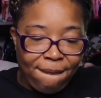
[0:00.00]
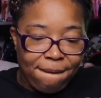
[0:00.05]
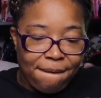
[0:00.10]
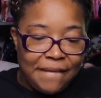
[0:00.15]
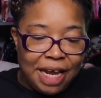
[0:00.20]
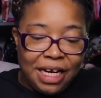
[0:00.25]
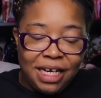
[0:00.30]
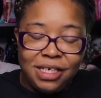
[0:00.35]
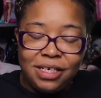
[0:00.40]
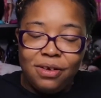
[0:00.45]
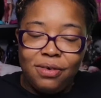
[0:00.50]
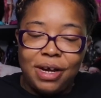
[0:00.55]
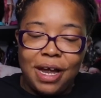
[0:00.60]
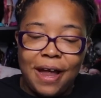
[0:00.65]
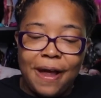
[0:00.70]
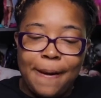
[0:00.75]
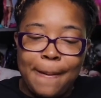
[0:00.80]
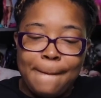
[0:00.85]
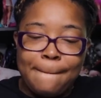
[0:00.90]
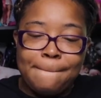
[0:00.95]
And it's
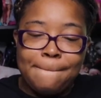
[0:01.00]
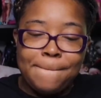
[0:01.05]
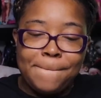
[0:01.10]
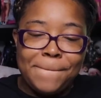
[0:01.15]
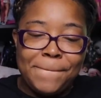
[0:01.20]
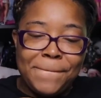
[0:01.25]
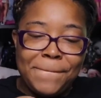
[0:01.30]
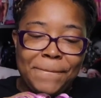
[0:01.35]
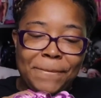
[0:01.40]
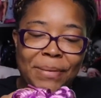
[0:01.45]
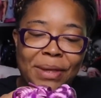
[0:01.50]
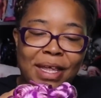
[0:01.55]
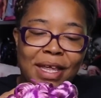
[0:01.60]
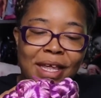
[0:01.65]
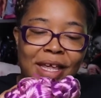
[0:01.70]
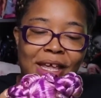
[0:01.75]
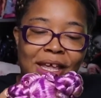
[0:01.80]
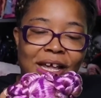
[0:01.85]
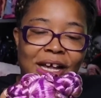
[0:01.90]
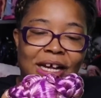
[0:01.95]
okay.
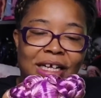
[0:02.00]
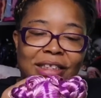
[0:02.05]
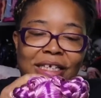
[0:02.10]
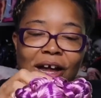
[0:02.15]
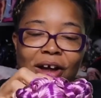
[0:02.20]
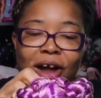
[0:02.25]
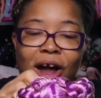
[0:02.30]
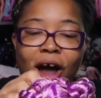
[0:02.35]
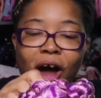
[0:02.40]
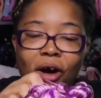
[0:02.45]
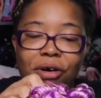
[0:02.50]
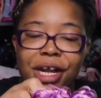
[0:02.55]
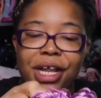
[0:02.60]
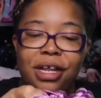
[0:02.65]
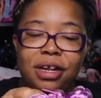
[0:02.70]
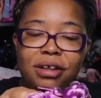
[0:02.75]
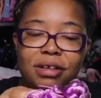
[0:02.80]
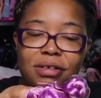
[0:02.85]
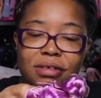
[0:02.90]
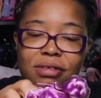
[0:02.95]
Because I caught it.